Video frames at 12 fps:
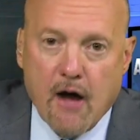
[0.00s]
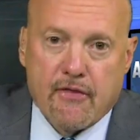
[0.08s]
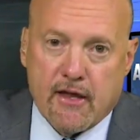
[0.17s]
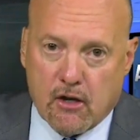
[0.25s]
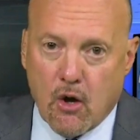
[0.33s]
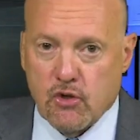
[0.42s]

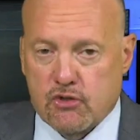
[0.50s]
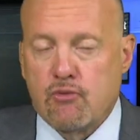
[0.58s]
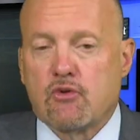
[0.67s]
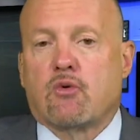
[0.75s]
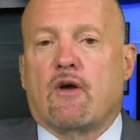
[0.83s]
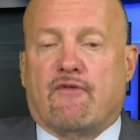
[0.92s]
it goes
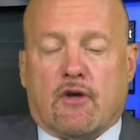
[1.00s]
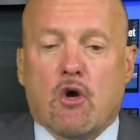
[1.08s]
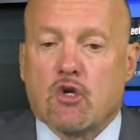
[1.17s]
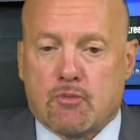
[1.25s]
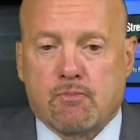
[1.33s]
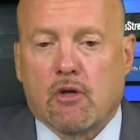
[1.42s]

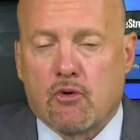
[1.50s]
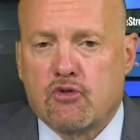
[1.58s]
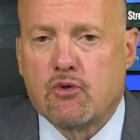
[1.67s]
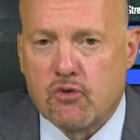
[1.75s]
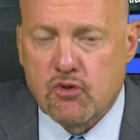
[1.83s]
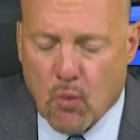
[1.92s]
below
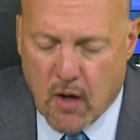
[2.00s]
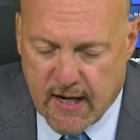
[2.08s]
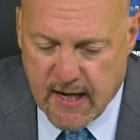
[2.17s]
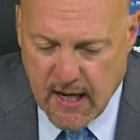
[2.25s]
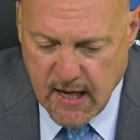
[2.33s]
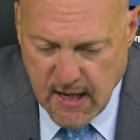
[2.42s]

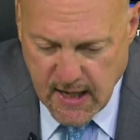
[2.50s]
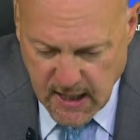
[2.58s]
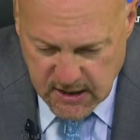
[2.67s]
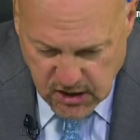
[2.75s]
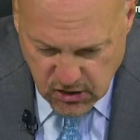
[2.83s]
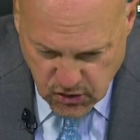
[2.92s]
220,
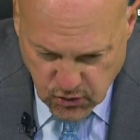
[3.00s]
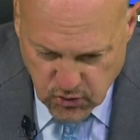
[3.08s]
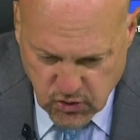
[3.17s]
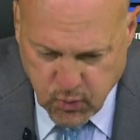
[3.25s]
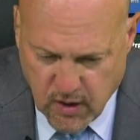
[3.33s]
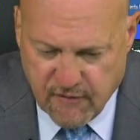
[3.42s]
it's at
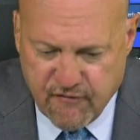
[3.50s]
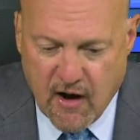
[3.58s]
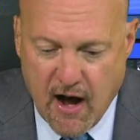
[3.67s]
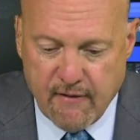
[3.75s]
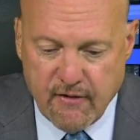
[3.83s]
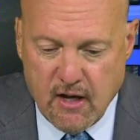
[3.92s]

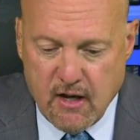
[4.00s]
225.